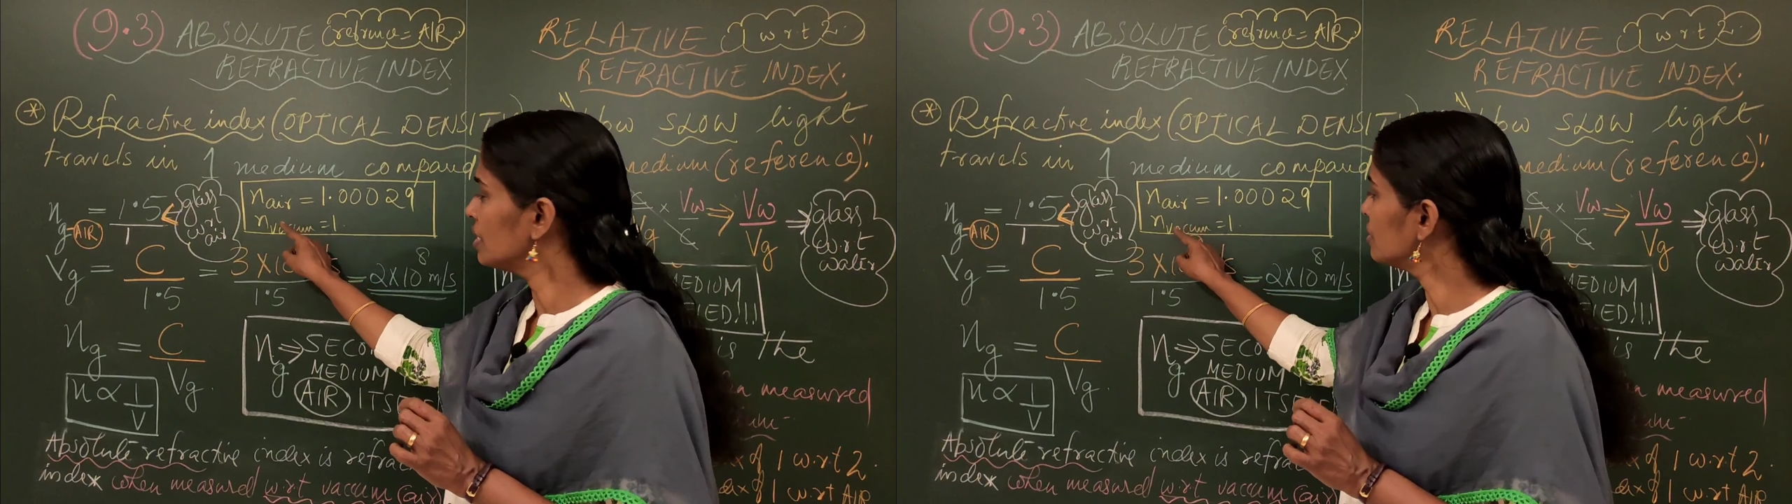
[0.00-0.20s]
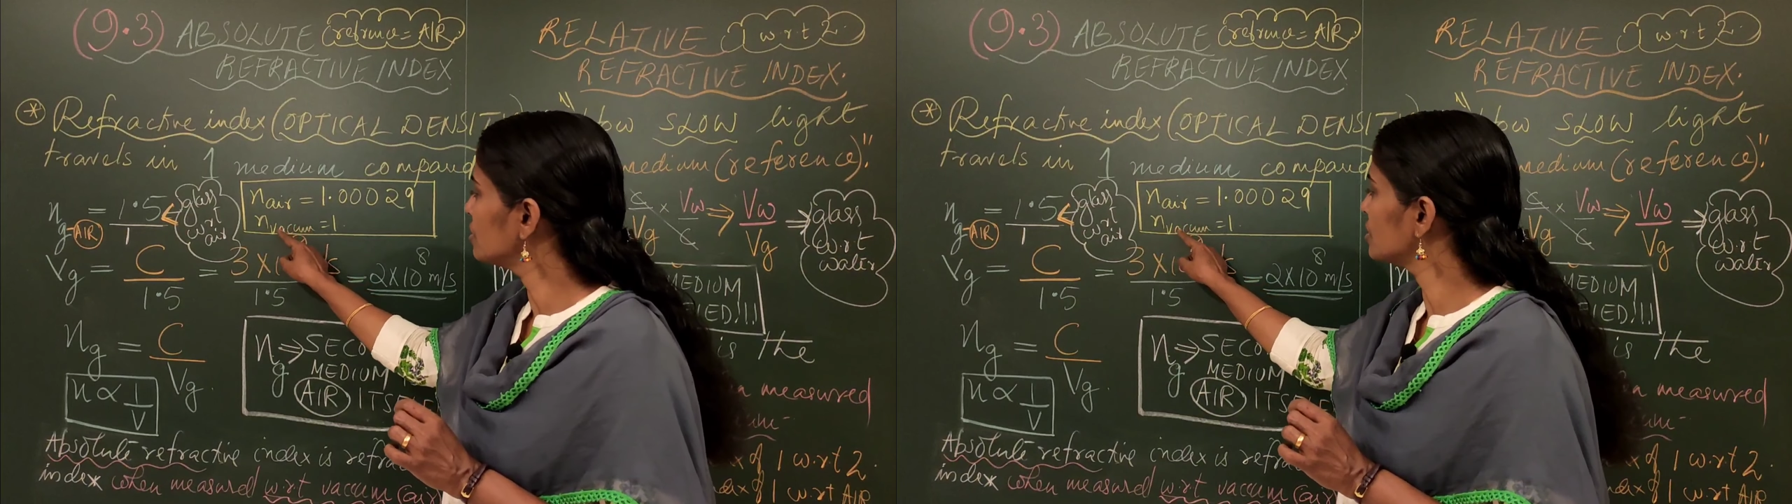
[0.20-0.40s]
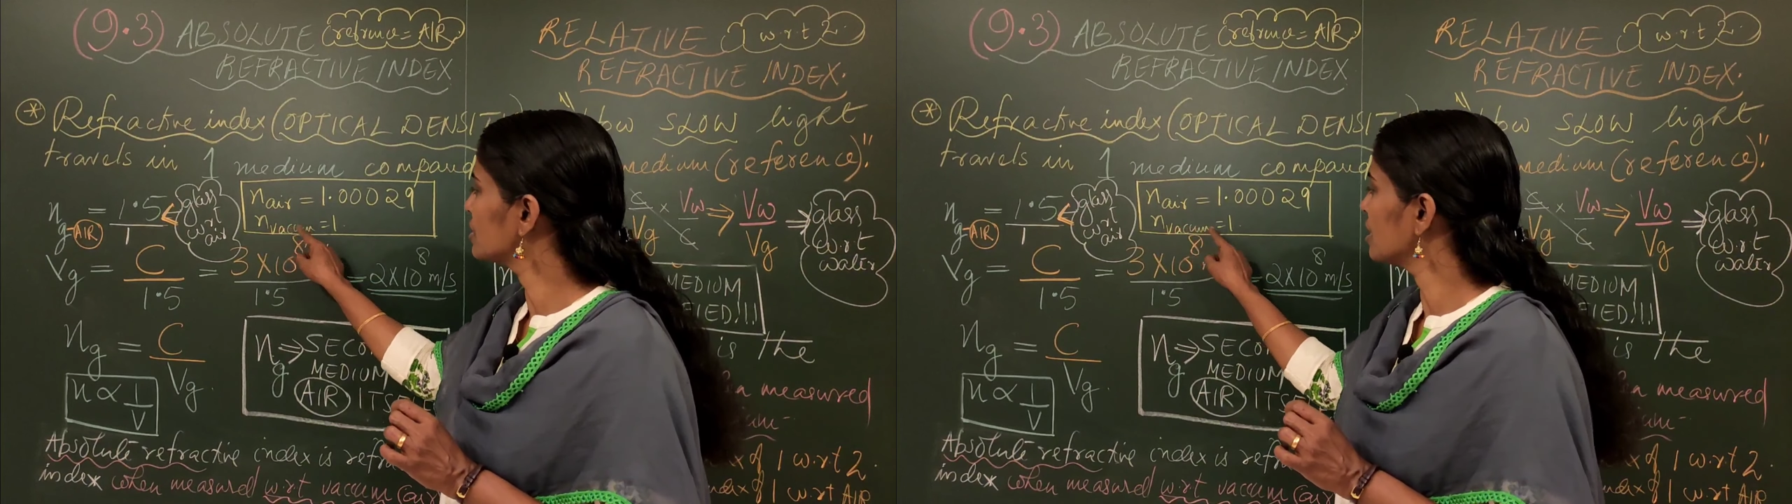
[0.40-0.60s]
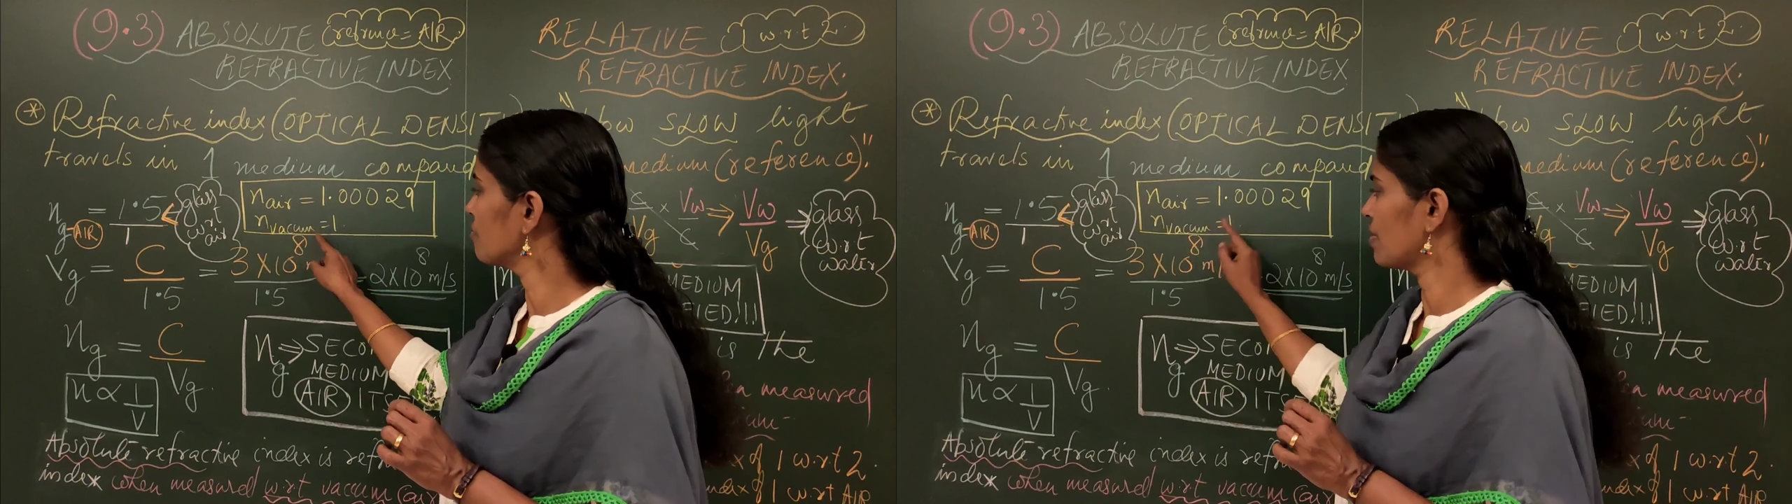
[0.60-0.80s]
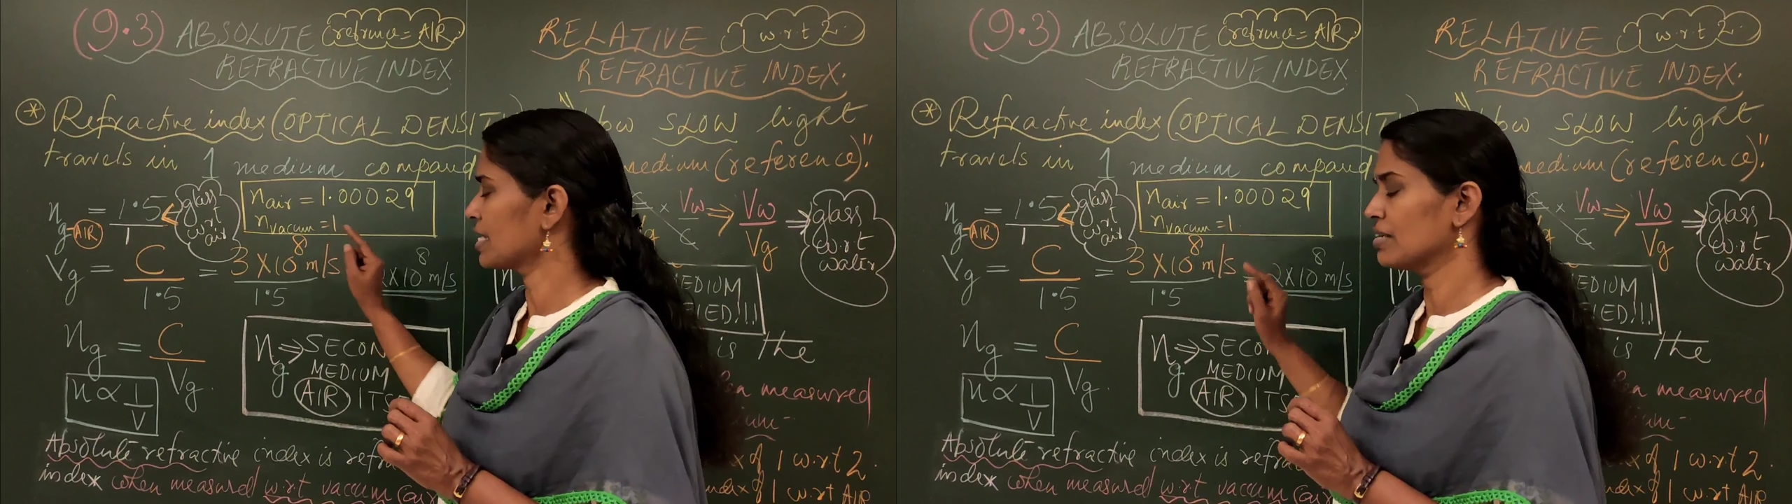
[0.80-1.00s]
this is the
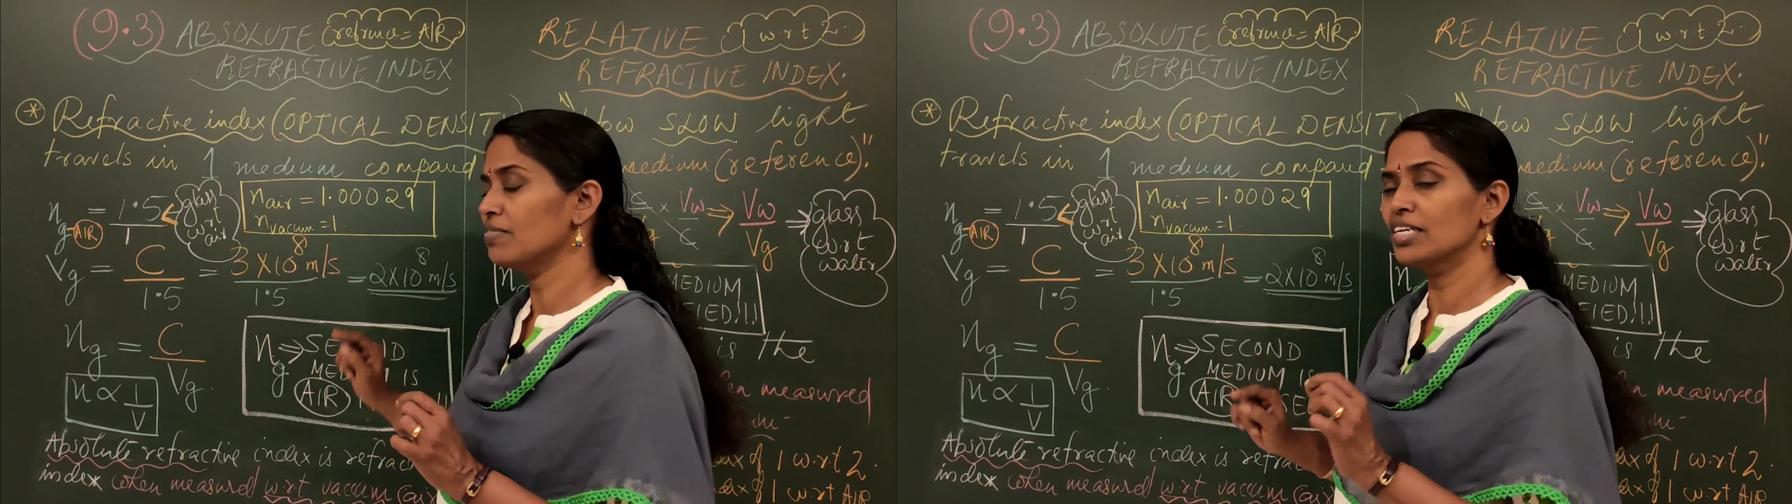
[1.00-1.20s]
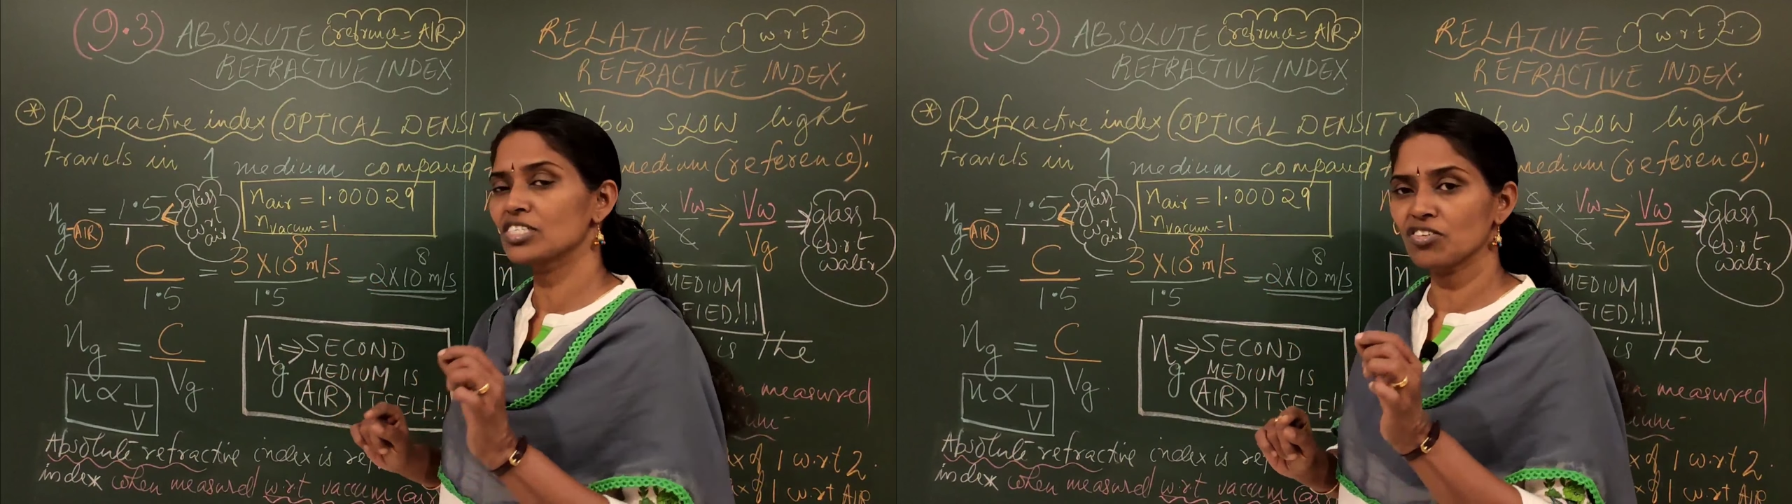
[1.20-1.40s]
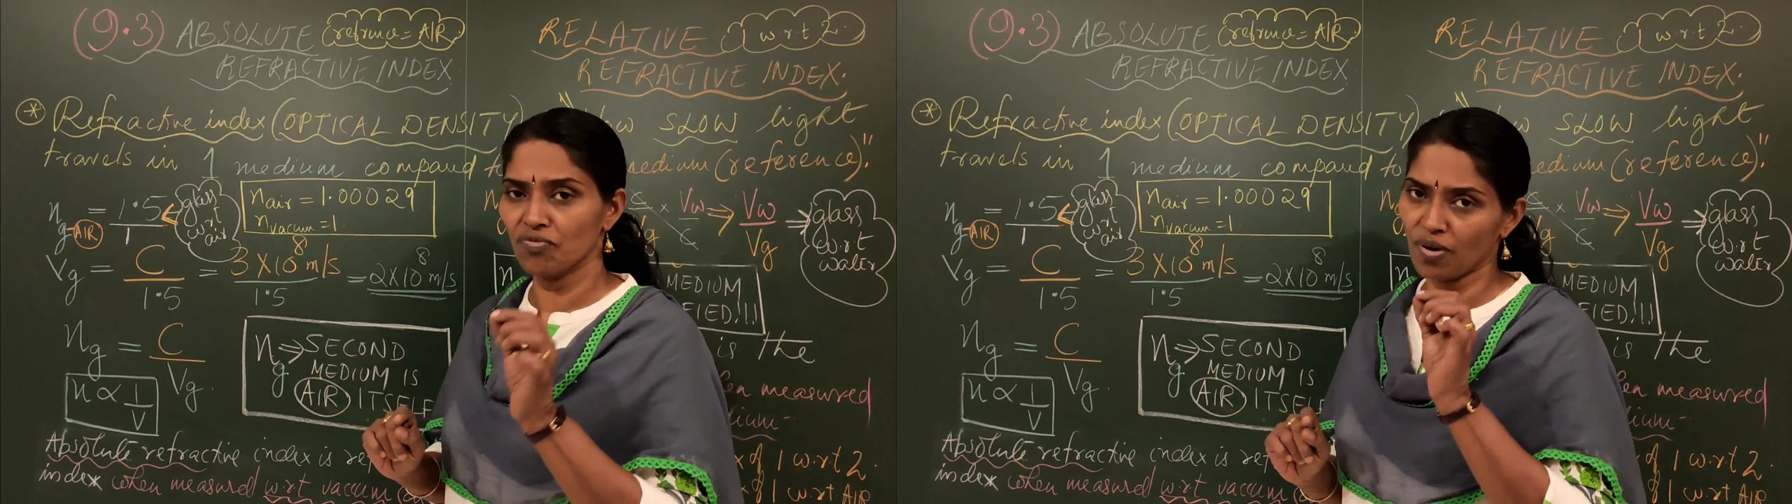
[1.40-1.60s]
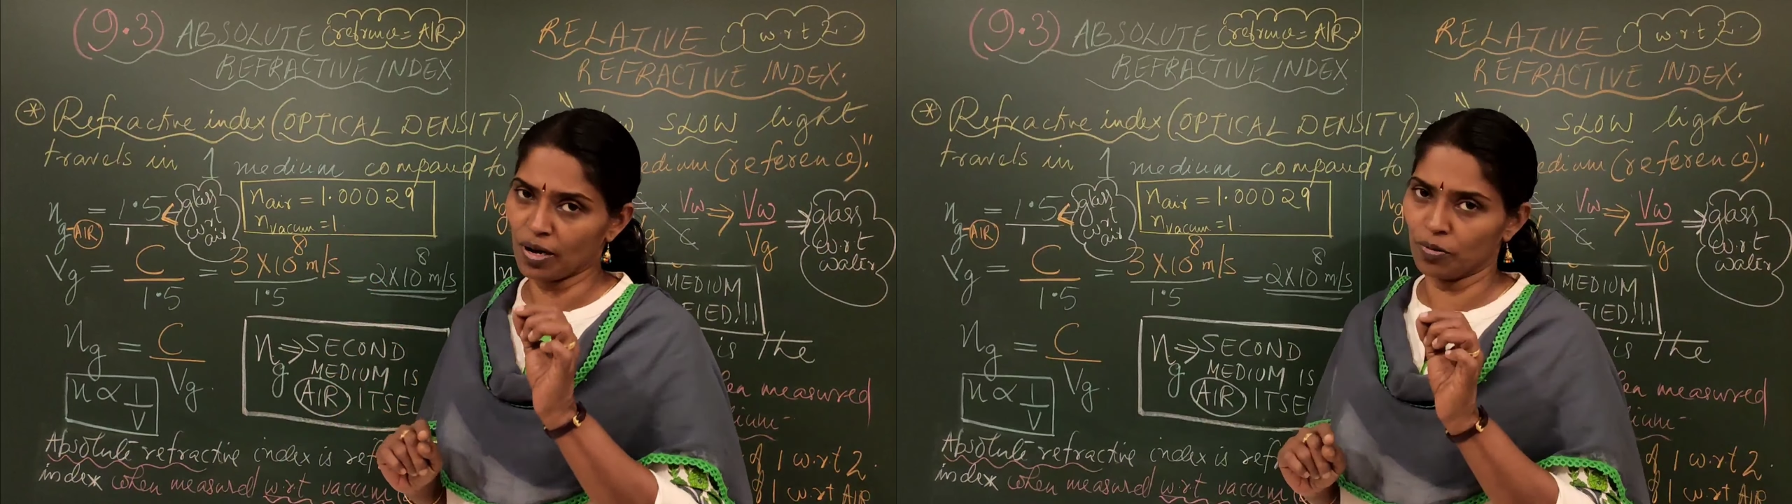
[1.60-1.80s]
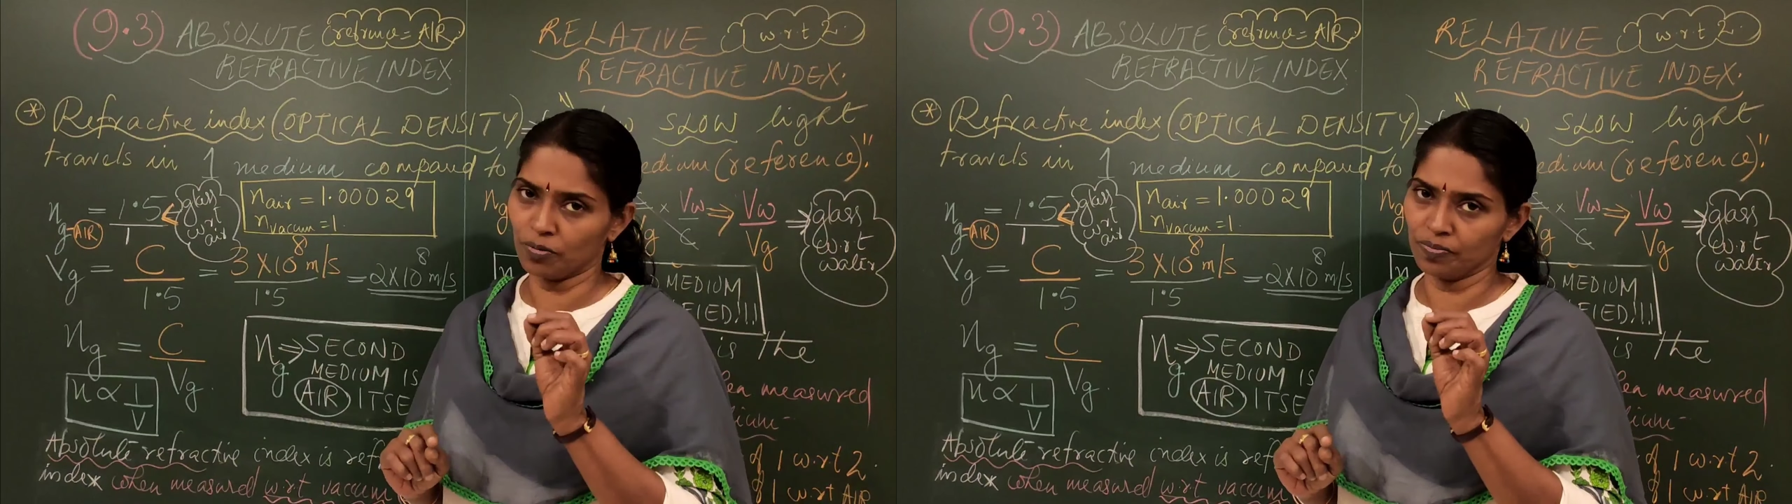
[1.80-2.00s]
refractive index of
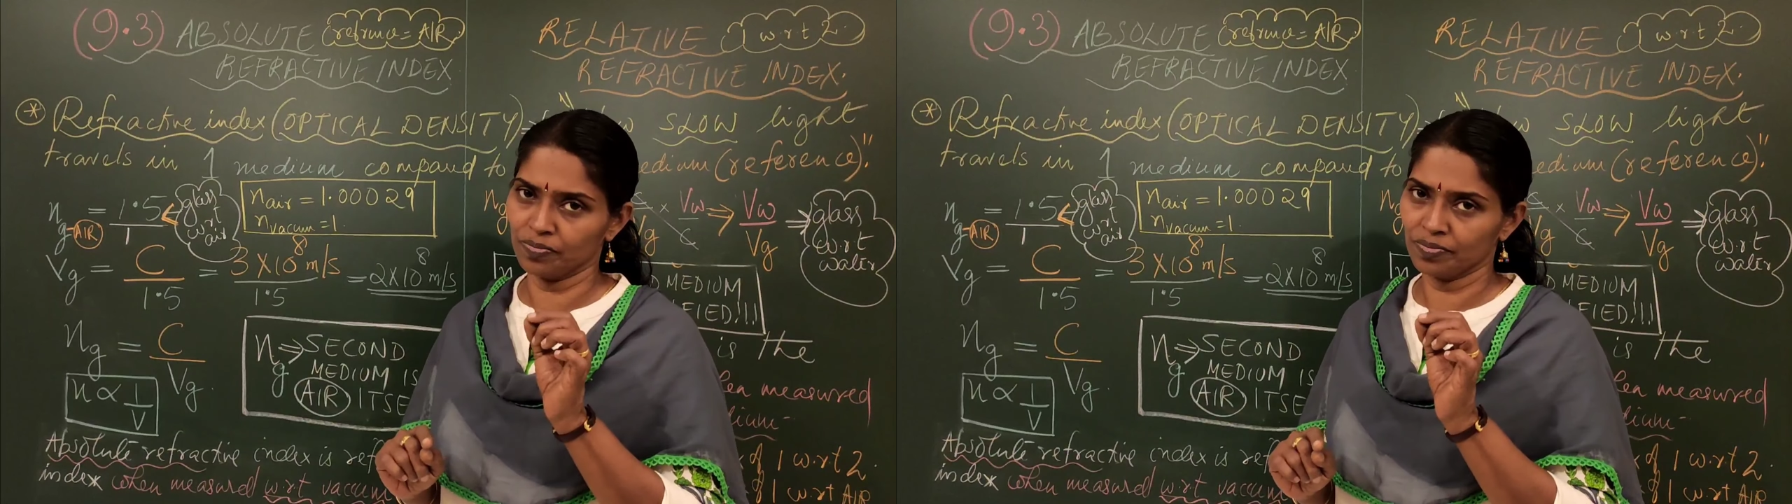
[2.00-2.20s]
vacuum.